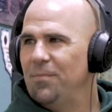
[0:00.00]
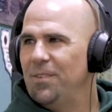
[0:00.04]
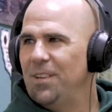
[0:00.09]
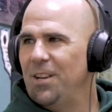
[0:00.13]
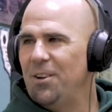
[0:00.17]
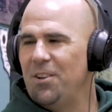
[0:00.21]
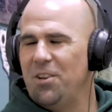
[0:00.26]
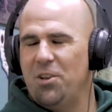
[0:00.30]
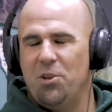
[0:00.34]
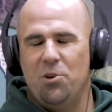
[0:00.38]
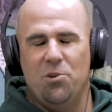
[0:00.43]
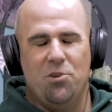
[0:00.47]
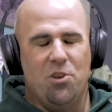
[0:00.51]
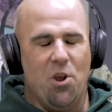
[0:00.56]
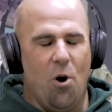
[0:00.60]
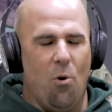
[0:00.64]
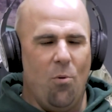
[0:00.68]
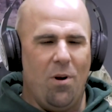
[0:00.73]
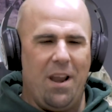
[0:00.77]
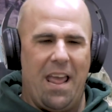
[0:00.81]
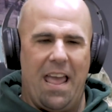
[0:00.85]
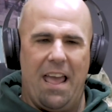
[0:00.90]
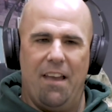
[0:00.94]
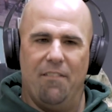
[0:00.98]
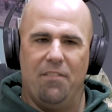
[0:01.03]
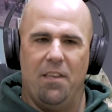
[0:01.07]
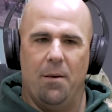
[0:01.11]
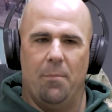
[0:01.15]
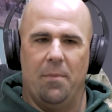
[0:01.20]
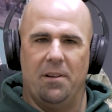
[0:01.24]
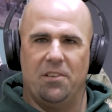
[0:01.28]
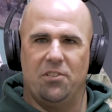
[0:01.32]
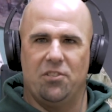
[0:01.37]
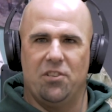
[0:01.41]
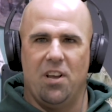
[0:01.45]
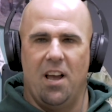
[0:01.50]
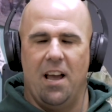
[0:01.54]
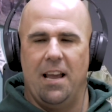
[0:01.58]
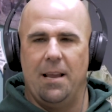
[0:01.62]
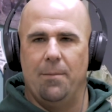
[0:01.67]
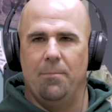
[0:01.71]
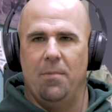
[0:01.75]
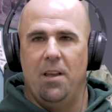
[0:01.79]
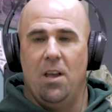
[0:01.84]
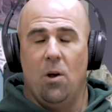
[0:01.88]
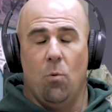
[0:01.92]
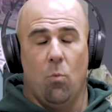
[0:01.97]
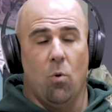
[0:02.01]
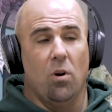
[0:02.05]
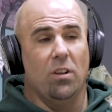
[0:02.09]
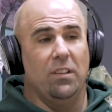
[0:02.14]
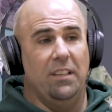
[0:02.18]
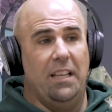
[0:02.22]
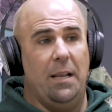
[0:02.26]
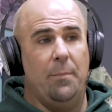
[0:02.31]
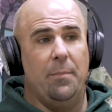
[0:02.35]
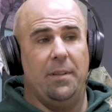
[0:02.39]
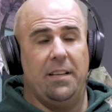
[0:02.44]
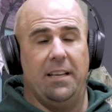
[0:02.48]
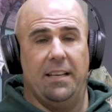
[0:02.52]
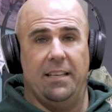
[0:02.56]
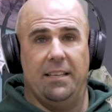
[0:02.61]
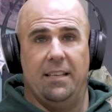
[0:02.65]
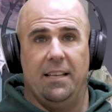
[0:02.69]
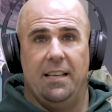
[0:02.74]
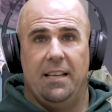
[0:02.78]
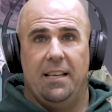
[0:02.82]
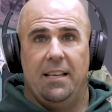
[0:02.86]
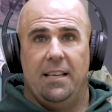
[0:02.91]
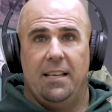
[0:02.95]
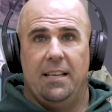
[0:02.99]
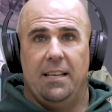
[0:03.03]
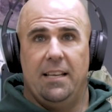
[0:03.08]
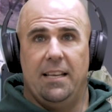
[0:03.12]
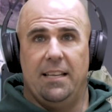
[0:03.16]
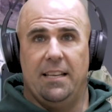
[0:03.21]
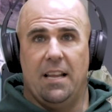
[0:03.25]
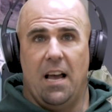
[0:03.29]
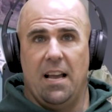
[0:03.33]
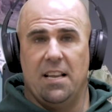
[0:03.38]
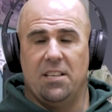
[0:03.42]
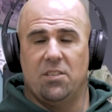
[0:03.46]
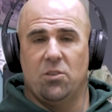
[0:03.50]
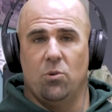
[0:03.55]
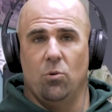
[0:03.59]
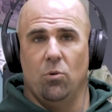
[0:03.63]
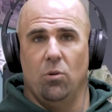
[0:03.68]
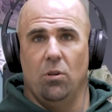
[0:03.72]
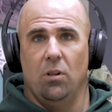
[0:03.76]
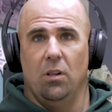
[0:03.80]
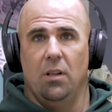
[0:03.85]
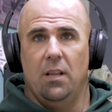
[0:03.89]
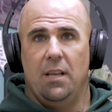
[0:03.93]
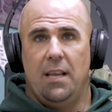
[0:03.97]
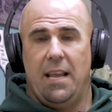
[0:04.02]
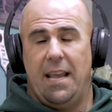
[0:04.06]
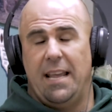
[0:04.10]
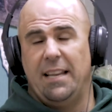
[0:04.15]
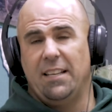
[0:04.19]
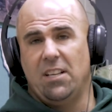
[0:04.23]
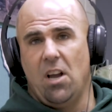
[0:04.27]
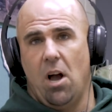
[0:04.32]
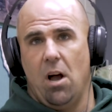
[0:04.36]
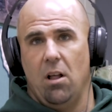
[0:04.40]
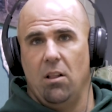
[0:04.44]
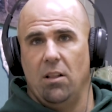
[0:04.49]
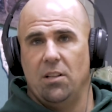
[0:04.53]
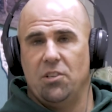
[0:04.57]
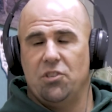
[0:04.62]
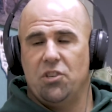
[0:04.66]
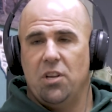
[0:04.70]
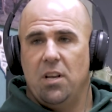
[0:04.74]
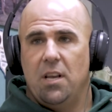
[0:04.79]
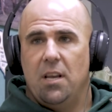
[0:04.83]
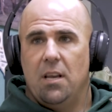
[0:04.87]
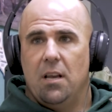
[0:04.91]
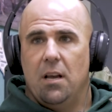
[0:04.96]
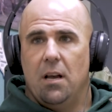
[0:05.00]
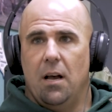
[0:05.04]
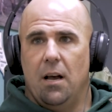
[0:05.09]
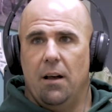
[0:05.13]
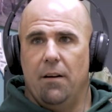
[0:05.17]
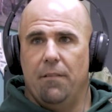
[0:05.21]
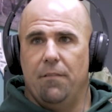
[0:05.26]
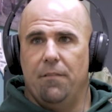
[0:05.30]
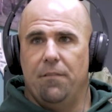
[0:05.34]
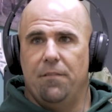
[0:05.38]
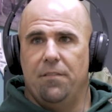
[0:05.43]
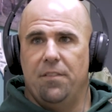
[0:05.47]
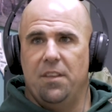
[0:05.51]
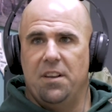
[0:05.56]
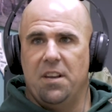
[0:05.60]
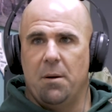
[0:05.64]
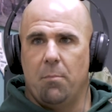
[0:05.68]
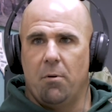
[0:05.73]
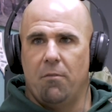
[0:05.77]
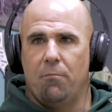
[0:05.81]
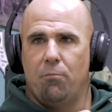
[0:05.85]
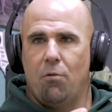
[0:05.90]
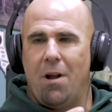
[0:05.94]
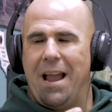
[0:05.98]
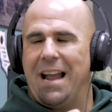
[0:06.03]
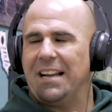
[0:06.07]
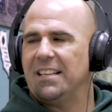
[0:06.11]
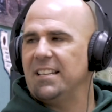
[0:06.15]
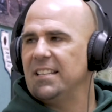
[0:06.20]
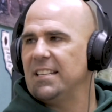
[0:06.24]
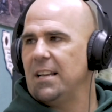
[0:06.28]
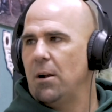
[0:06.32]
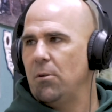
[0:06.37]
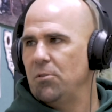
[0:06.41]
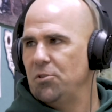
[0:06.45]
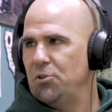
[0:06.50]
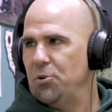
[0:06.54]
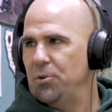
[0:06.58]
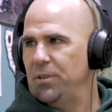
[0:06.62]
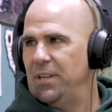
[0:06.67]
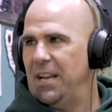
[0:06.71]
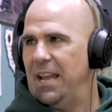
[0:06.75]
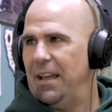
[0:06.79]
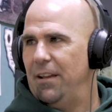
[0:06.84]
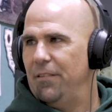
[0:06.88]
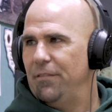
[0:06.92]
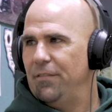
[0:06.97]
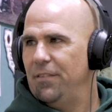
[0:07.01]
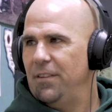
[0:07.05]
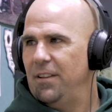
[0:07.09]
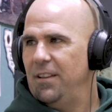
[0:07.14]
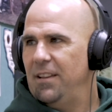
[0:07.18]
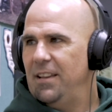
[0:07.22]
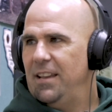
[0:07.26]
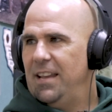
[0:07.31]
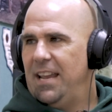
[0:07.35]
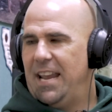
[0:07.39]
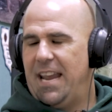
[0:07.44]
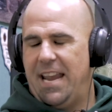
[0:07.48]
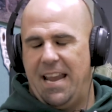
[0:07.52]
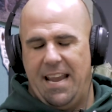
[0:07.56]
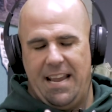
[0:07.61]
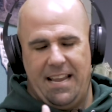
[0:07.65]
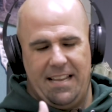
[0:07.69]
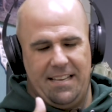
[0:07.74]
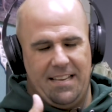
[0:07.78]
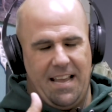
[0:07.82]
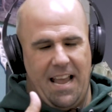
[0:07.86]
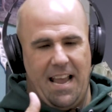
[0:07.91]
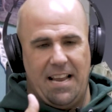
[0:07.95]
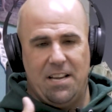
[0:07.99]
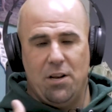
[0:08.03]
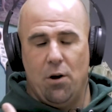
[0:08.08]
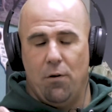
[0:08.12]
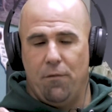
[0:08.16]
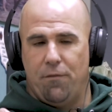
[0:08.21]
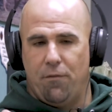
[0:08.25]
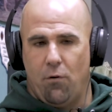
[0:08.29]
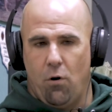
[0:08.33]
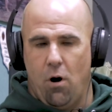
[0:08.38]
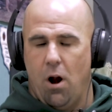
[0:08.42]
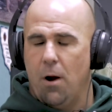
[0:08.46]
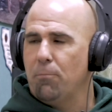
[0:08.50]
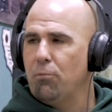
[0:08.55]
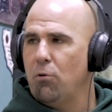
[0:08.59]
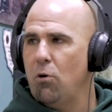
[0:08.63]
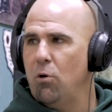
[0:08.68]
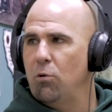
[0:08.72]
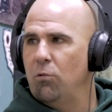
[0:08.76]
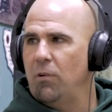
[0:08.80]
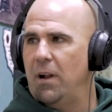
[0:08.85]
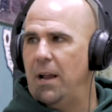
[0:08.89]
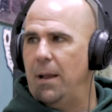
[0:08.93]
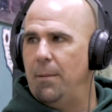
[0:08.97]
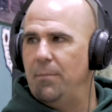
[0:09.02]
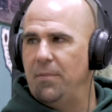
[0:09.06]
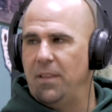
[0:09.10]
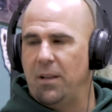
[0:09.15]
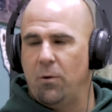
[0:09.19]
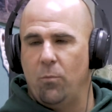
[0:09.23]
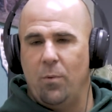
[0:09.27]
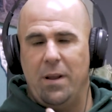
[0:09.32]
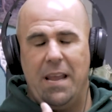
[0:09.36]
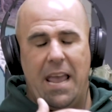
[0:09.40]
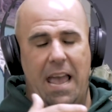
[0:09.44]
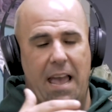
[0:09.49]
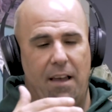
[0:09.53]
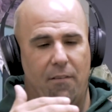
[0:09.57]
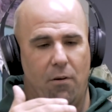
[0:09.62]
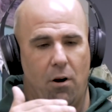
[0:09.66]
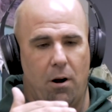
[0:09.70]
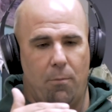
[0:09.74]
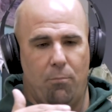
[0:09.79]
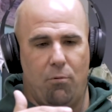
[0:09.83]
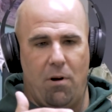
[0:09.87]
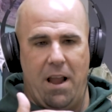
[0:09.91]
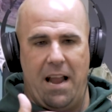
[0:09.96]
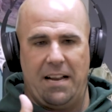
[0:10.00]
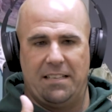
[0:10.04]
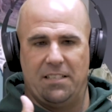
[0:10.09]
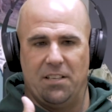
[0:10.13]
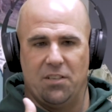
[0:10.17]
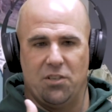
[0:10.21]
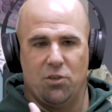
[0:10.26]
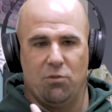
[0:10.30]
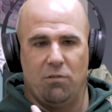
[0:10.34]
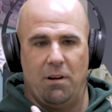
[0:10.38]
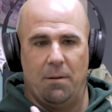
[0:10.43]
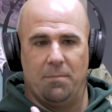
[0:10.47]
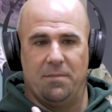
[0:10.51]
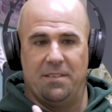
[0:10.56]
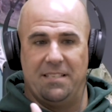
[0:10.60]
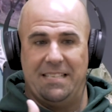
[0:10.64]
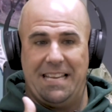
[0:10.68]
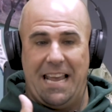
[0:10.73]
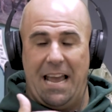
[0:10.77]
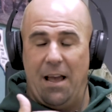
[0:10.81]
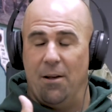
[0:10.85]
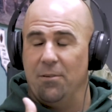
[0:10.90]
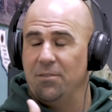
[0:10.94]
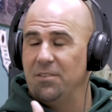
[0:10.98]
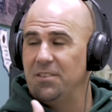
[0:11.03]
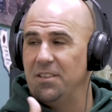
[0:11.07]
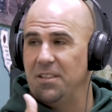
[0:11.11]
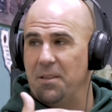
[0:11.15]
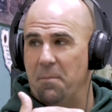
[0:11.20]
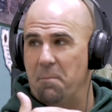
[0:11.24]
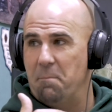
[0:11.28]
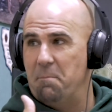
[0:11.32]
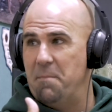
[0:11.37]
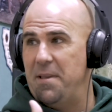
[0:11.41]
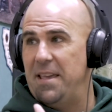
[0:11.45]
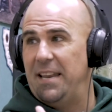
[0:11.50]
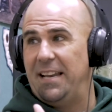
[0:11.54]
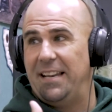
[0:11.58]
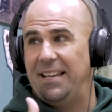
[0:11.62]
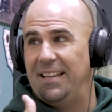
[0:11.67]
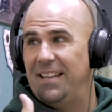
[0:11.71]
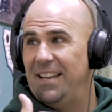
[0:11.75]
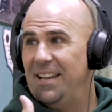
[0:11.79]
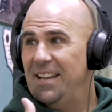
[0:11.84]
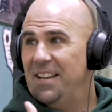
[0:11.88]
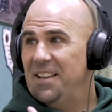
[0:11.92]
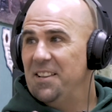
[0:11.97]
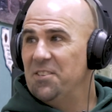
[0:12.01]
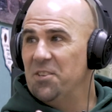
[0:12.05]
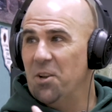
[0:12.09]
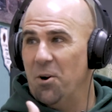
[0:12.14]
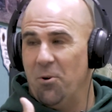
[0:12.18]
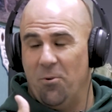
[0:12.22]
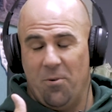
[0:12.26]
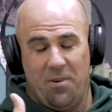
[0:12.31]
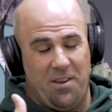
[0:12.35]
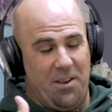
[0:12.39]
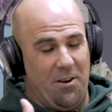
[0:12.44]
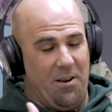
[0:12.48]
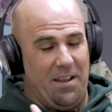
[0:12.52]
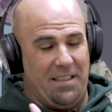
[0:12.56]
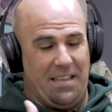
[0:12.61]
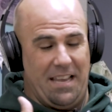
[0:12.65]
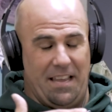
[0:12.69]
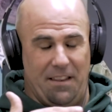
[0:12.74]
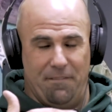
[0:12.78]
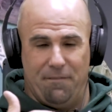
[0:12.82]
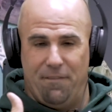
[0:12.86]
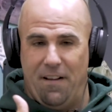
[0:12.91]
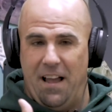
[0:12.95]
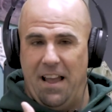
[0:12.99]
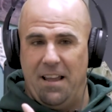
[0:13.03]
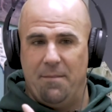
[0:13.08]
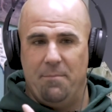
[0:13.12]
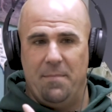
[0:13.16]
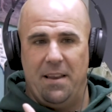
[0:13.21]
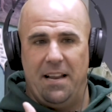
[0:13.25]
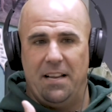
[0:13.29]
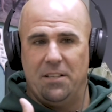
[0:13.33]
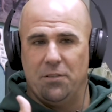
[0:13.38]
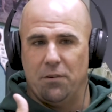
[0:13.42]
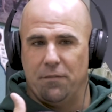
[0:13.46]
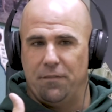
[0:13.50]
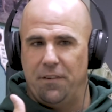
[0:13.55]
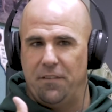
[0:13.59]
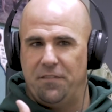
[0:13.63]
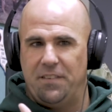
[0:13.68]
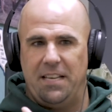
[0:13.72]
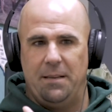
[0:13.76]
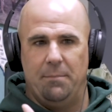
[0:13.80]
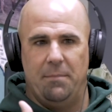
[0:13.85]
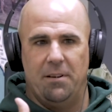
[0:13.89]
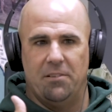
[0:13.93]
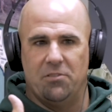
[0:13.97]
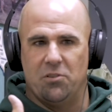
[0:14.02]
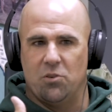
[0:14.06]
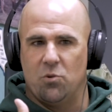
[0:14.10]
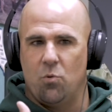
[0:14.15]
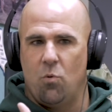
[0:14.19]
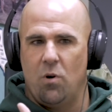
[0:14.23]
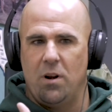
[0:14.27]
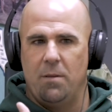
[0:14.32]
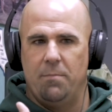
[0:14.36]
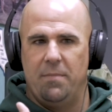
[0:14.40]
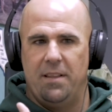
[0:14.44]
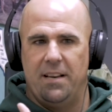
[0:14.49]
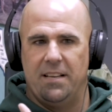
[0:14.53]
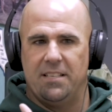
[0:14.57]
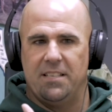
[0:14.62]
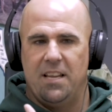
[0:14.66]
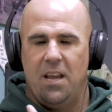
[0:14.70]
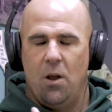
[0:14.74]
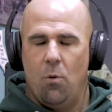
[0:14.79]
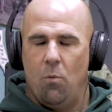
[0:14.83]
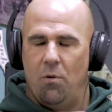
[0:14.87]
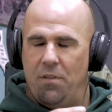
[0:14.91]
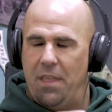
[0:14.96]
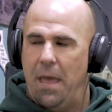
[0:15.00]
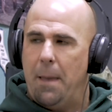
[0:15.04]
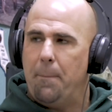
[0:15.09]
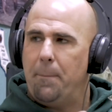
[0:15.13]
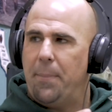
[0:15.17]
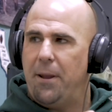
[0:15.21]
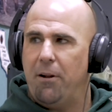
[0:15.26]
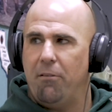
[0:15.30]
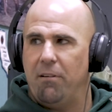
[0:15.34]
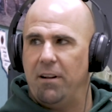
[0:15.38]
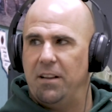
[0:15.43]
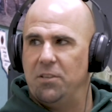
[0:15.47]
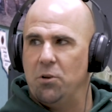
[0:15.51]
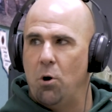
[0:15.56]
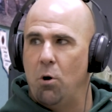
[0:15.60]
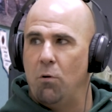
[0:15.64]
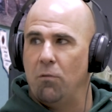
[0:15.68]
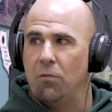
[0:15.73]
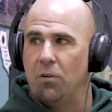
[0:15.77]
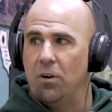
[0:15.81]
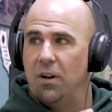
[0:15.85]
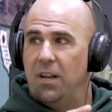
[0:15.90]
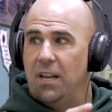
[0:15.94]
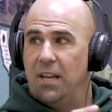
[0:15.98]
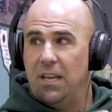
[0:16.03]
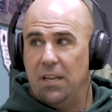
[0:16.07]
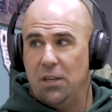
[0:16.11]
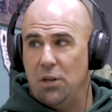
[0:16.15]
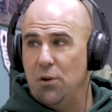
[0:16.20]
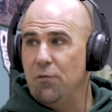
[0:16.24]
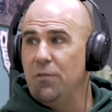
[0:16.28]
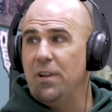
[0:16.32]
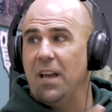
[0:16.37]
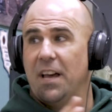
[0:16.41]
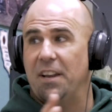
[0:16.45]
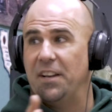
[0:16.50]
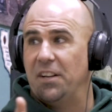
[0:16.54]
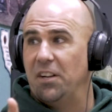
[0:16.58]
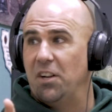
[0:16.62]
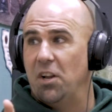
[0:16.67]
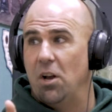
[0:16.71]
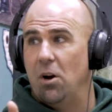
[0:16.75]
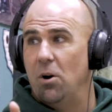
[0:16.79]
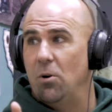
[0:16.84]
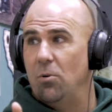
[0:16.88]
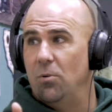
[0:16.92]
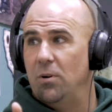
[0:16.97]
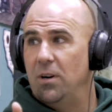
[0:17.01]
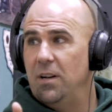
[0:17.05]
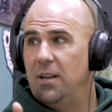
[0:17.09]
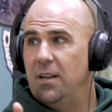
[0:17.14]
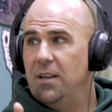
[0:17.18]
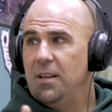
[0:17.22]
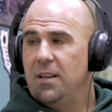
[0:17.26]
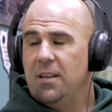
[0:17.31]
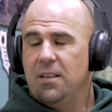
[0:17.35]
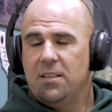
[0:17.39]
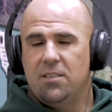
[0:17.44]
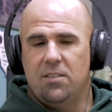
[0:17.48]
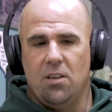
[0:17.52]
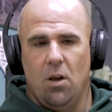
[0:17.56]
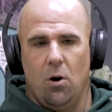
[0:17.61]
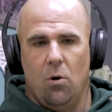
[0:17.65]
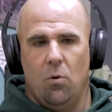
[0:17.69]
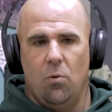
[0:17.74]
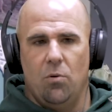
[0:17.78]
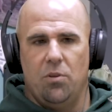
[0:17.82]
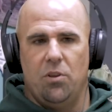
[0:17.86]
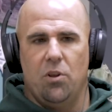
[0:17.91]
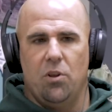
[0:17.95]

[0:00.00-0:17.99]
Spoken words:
You don't have that much time. We're limited in high school and college of the number of practice hours you can have. And I know for our program, like, we have our practice script down to the minute. So, at 5 minutes or 15 minutes or 20 minutes, when that period's over, you've got to go. So